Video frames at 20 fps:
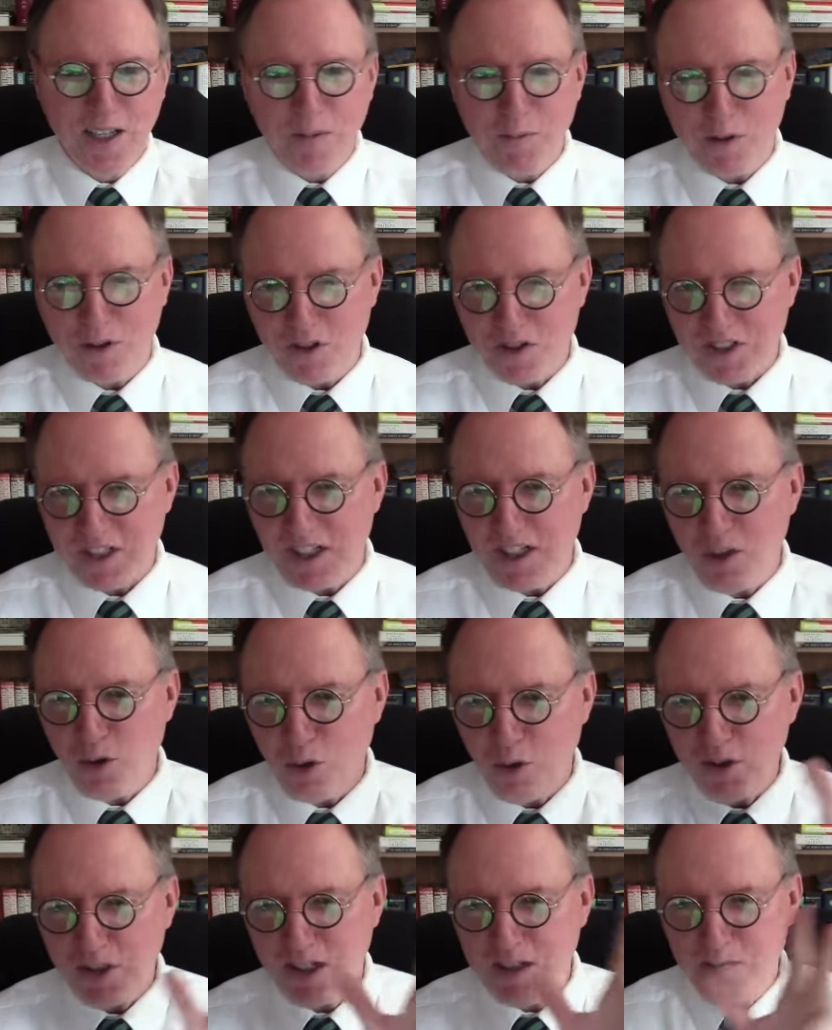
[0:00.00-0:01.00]
because they
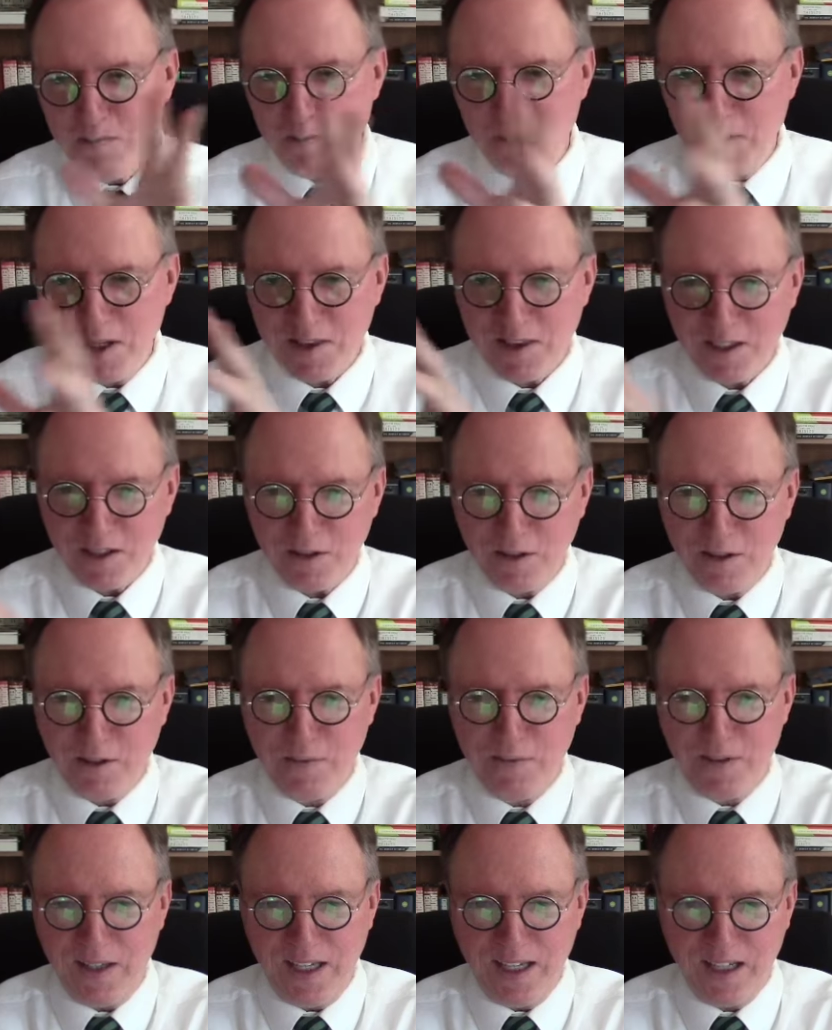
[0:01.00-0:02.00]
hold a mythical
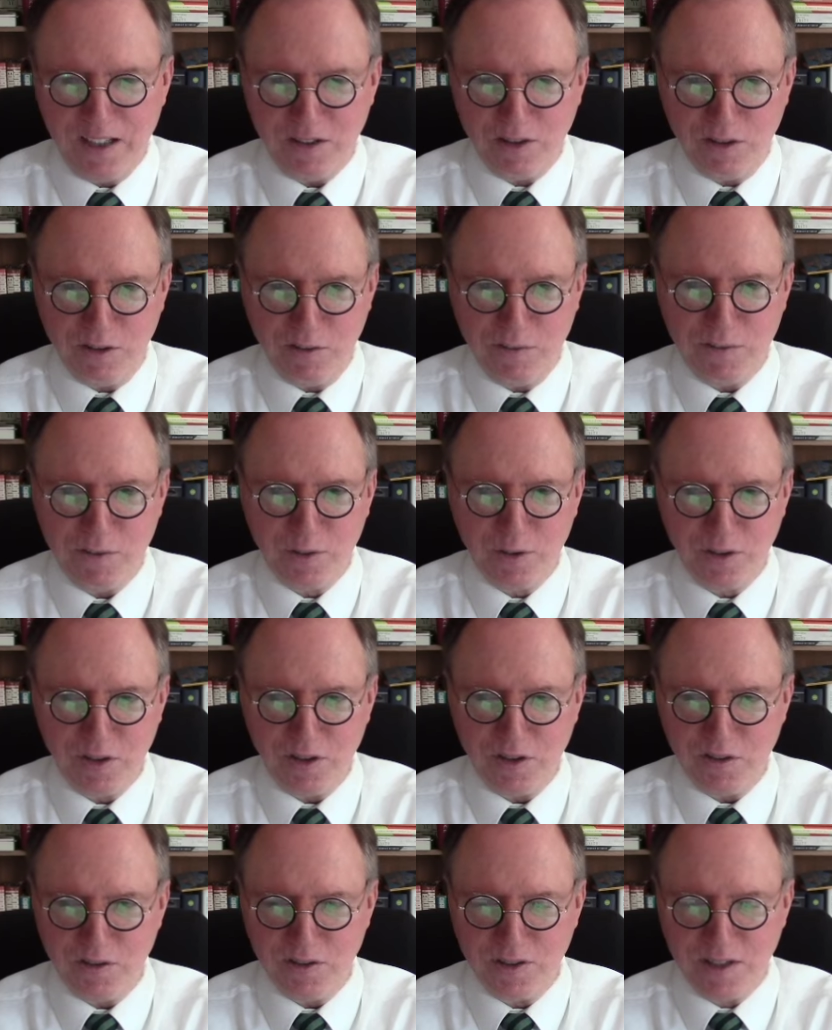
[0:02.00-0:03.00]
value for
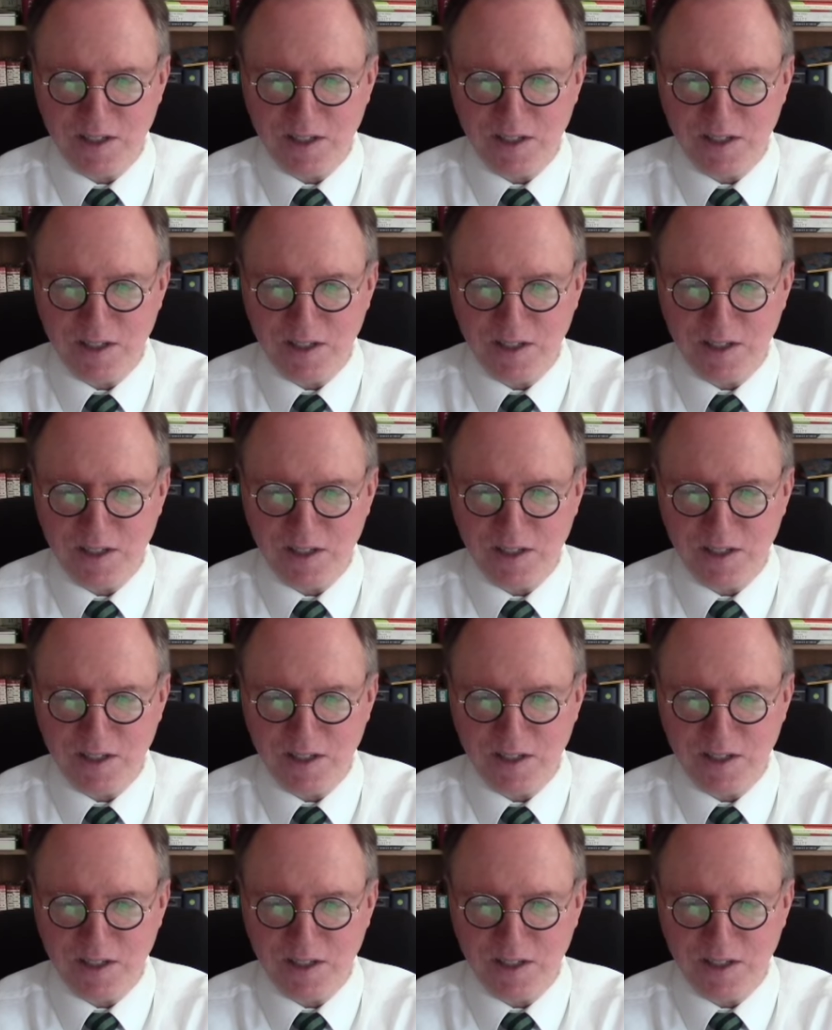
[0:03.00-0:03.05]
you,